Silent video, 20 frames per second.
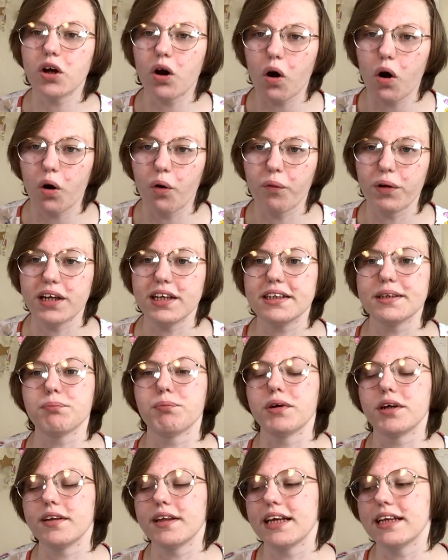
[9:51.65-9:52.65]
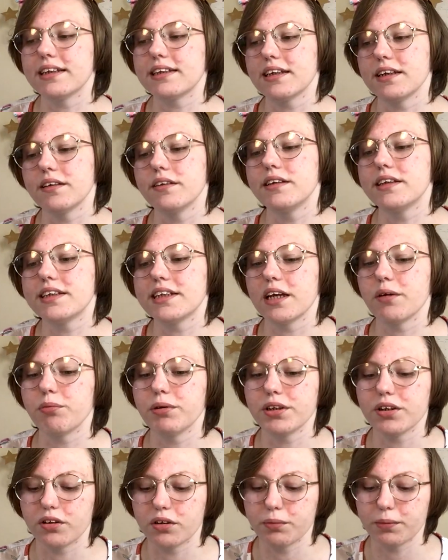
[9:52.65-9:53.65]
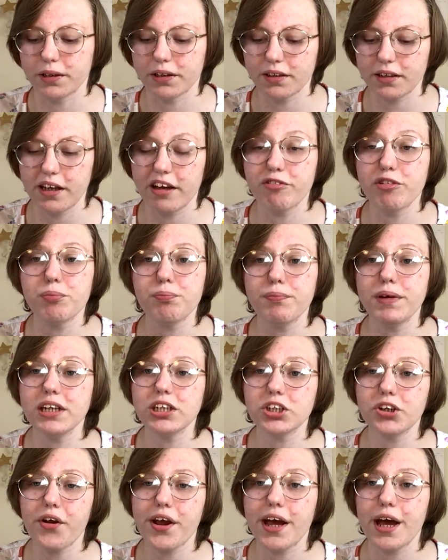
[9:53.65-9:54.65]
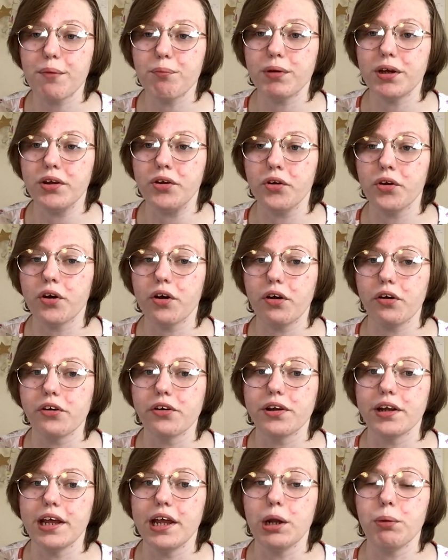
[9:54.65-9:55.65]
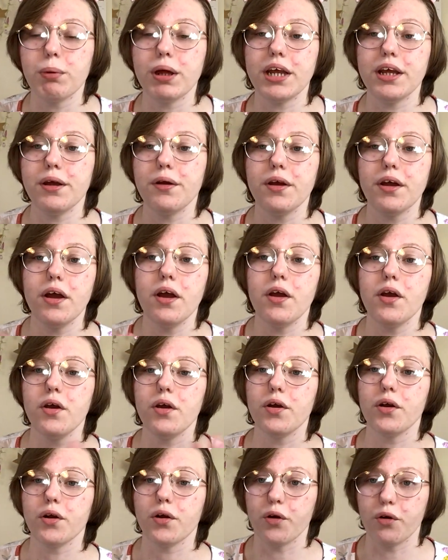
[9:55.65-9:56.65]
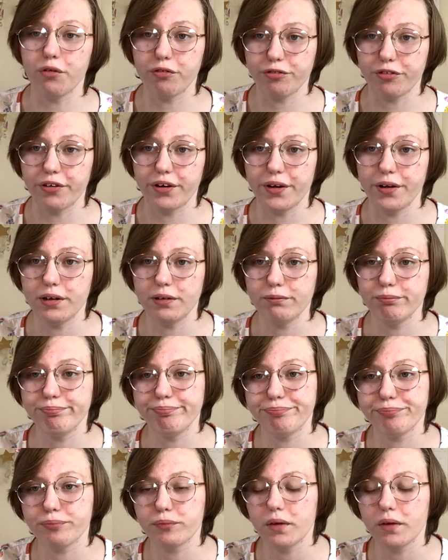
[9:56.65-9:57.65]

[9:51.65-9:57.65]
Not always, but that's a separate topic. If it makes you happy and you're not hurting anybody, go for it.